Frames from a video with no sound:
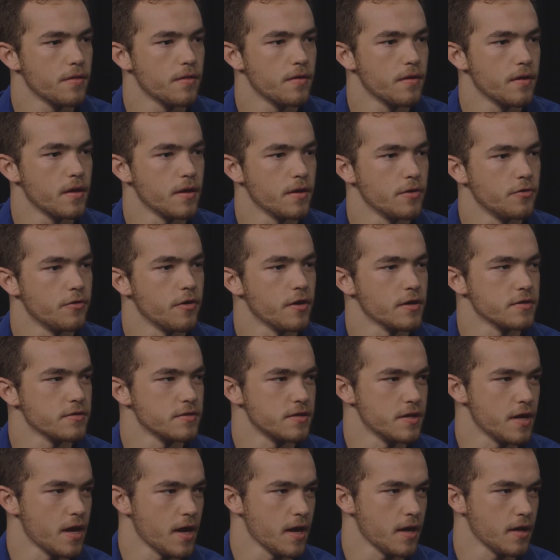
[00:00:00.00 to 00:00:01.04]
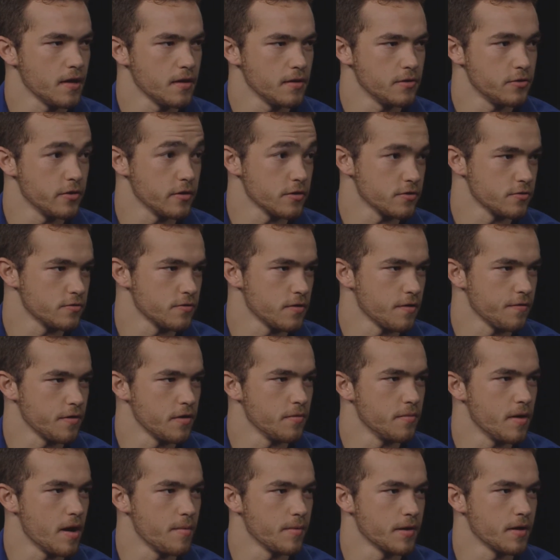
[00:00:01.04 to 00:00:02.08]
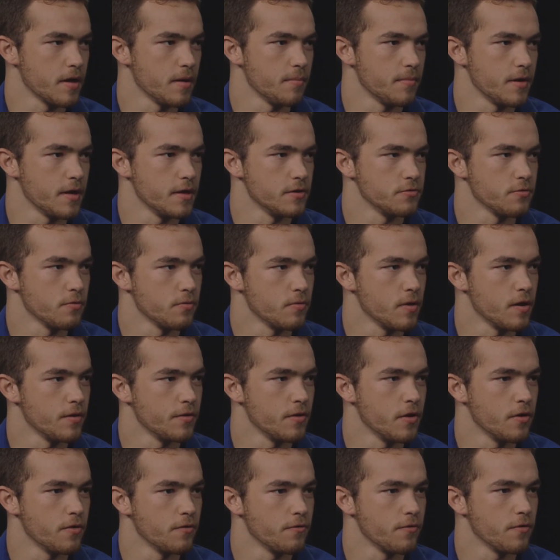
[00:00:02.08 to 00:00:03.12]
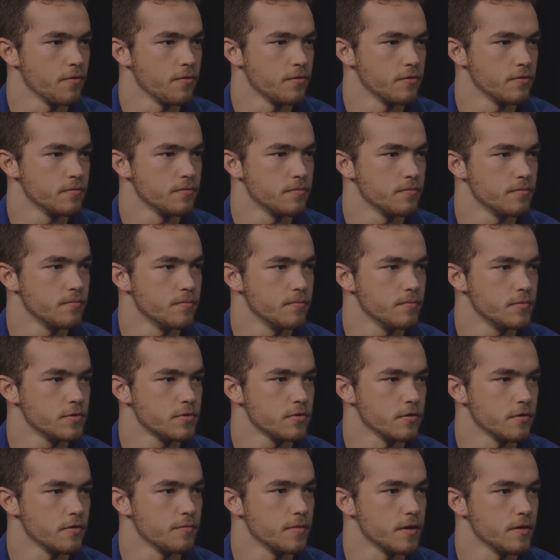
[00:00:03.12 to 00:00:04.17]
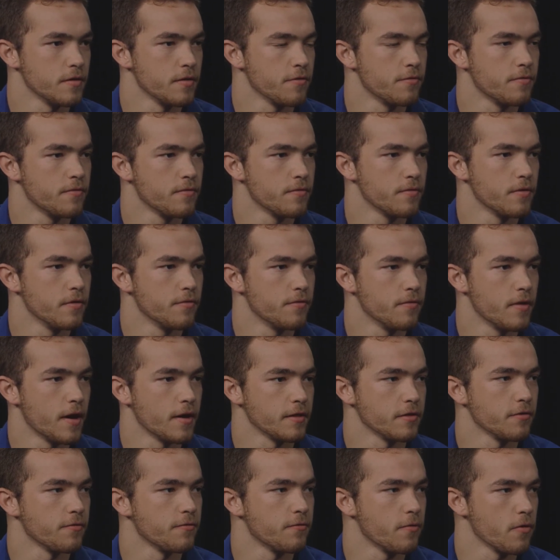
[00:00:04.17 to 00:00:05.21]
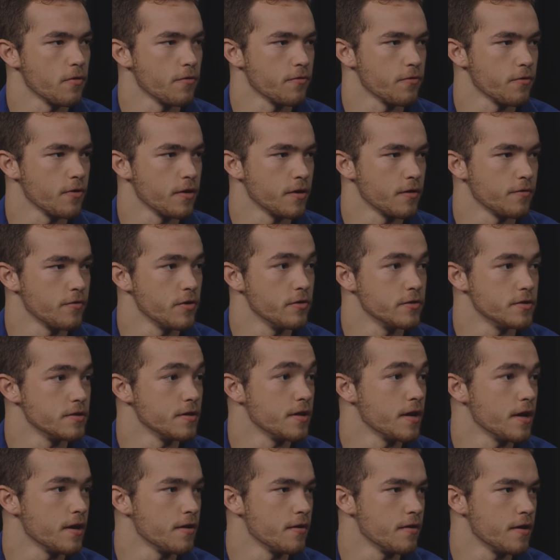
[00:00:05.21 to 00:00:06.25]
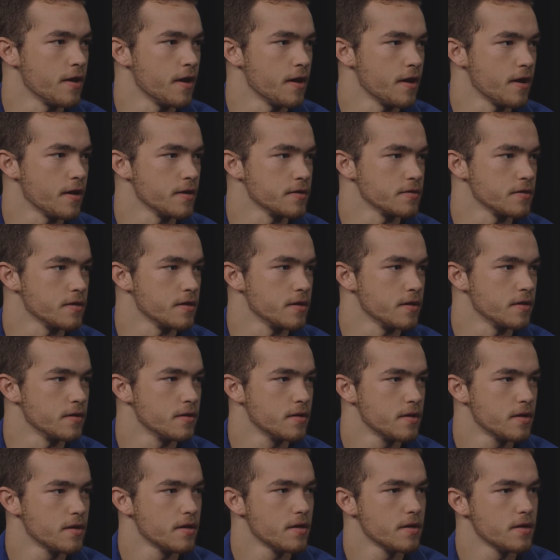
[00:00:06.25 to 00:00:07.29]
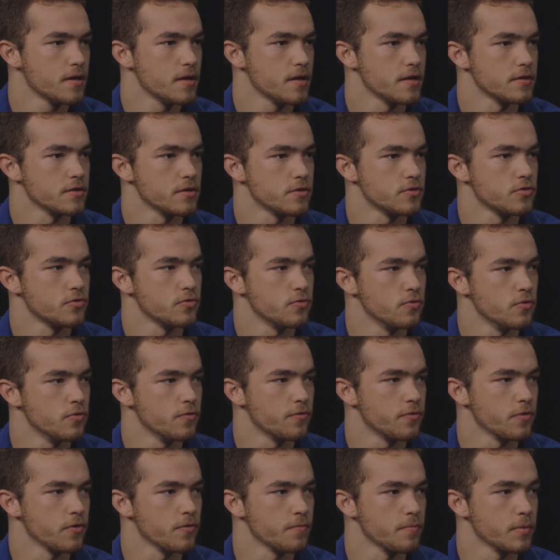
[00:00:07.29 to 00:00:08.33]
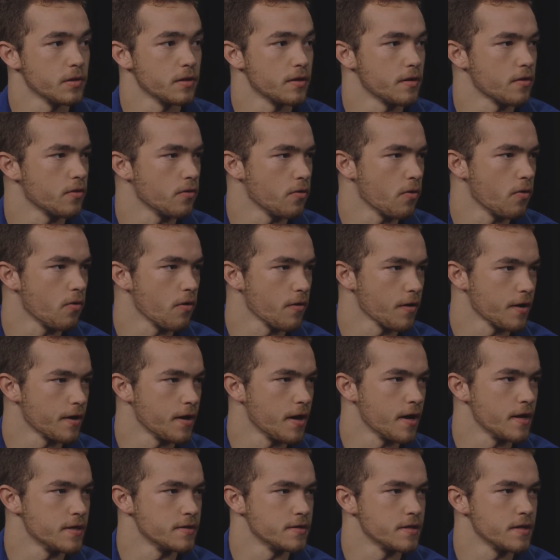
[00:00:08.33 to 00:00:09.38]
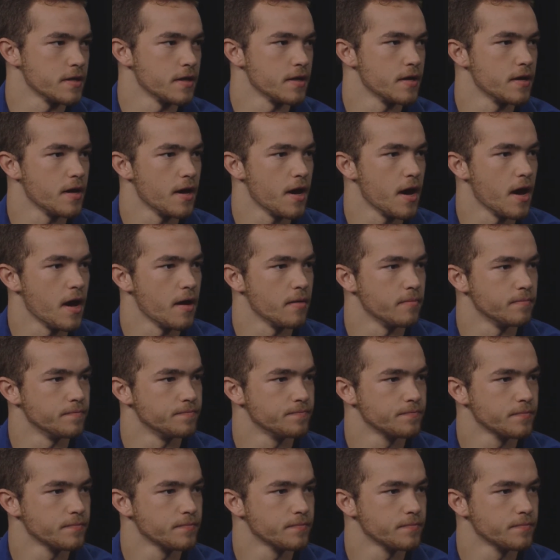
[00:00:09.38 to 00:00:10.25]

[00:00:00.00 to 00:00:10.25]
In 2008 and 2012, the Obama campaigns were well known for sort of being at the forefront of using the internet as a tool for political organizing. And